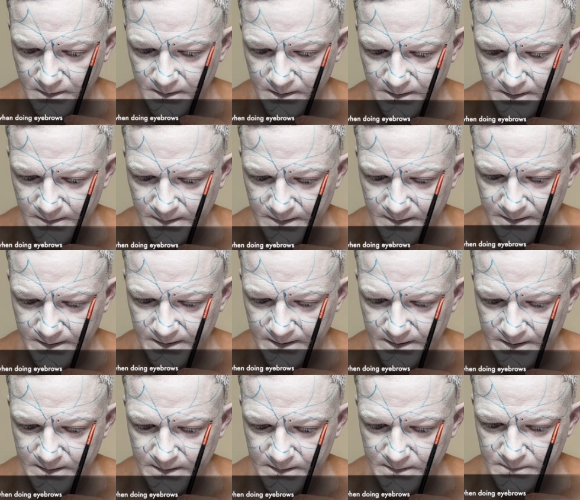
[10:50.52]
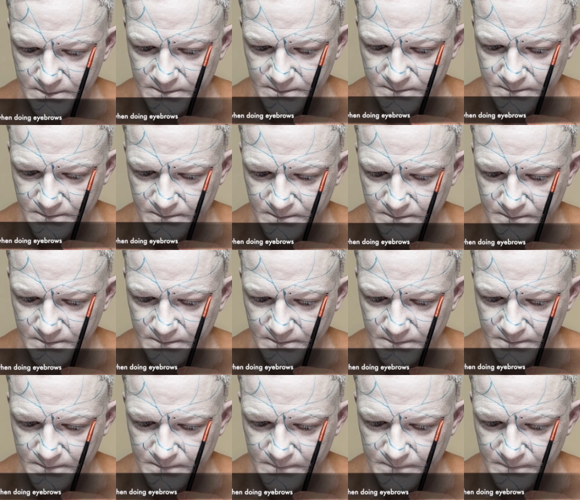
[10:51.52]
And then the edge
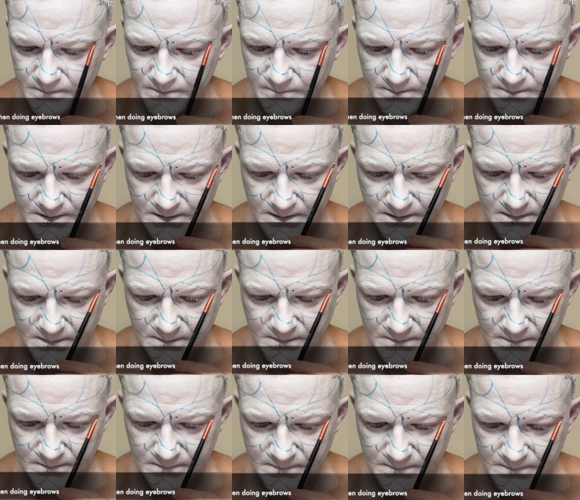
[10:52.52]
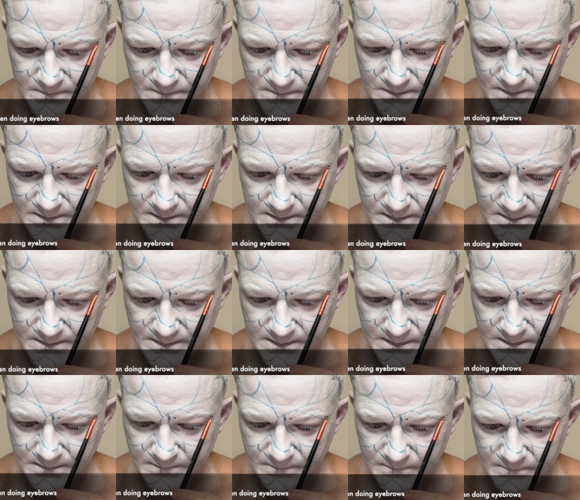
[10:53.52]
is going to be slightly at the
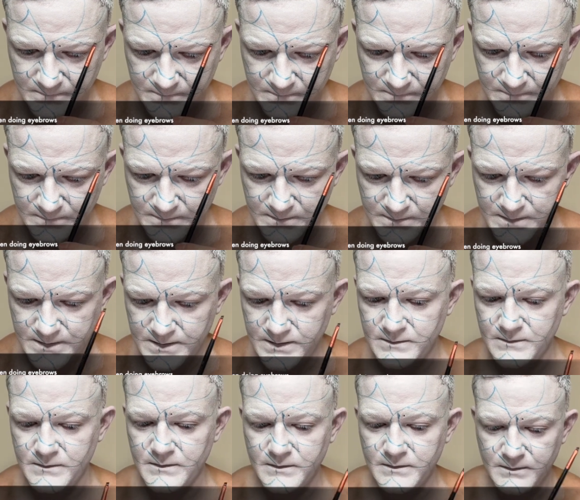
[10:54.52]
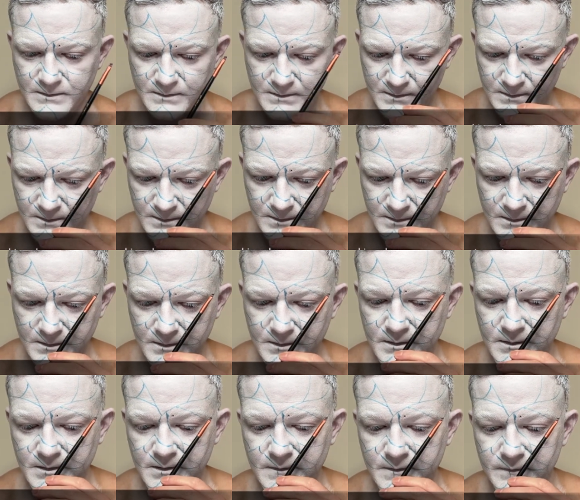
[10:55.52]
angle here.
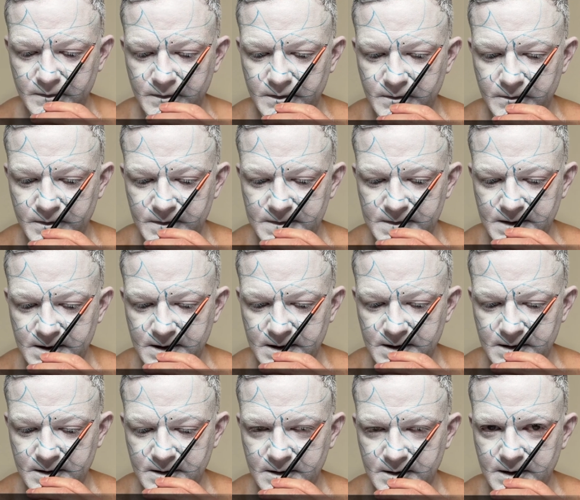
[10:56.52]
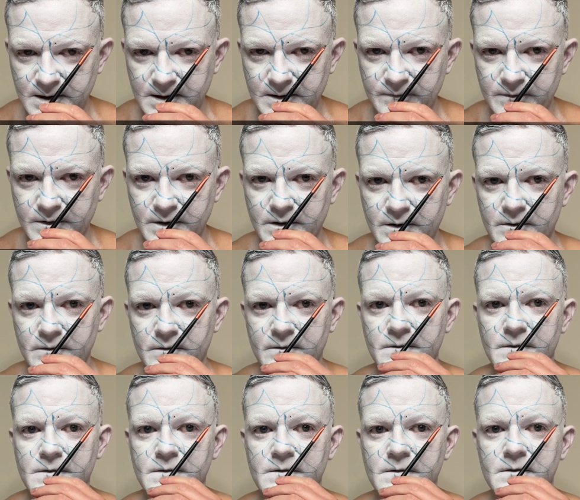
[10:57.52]
If you're noticing kind of
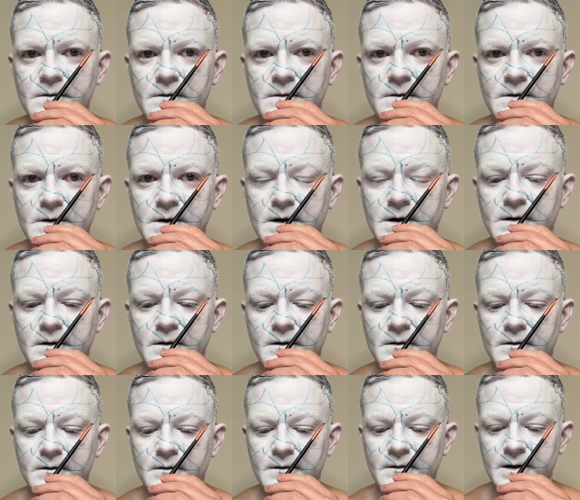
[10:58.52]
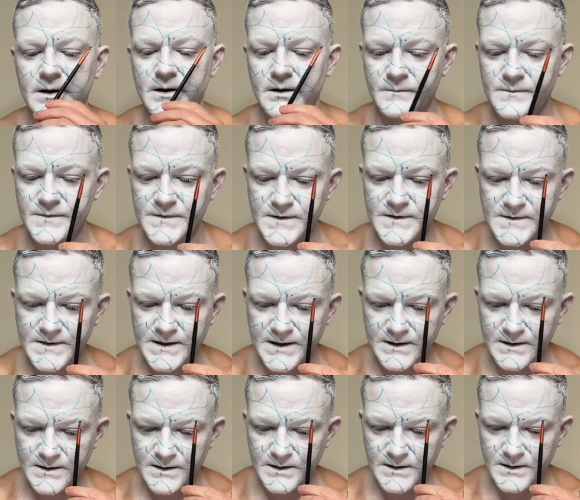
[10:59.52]
nose to here, that helps to set.
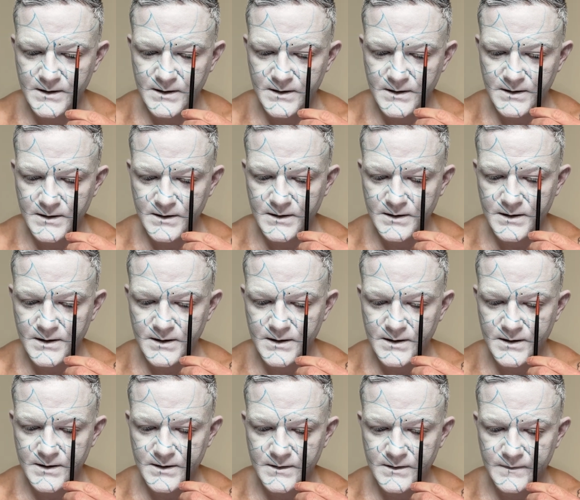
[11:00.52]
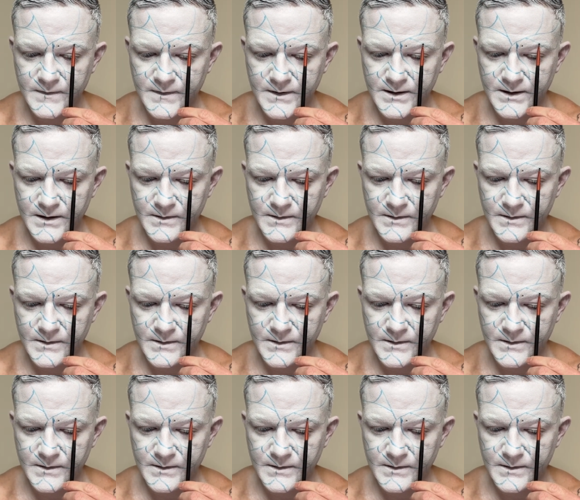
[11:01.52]
And thinking